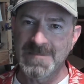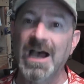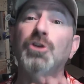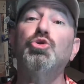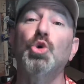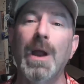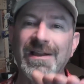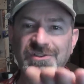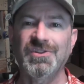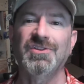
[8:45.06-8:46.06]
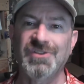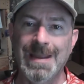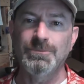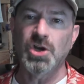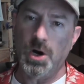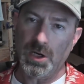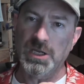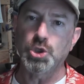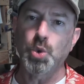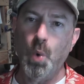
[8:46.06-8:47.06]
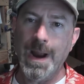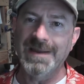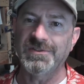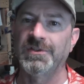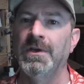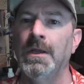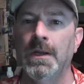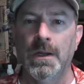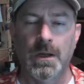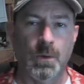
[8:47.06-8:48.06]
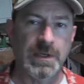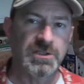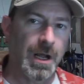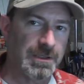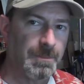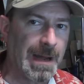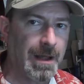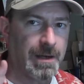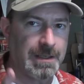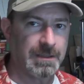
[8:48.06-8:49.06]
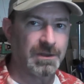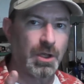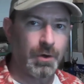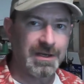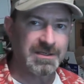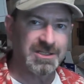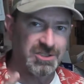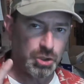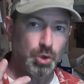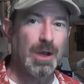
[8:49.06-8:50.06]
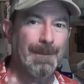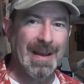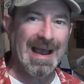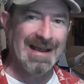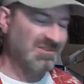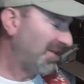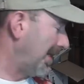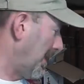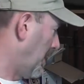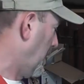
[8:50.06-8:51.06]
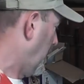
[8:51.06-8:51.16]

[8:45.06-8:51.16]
address the same target twice. Uh, we talked about it in loading to capacity.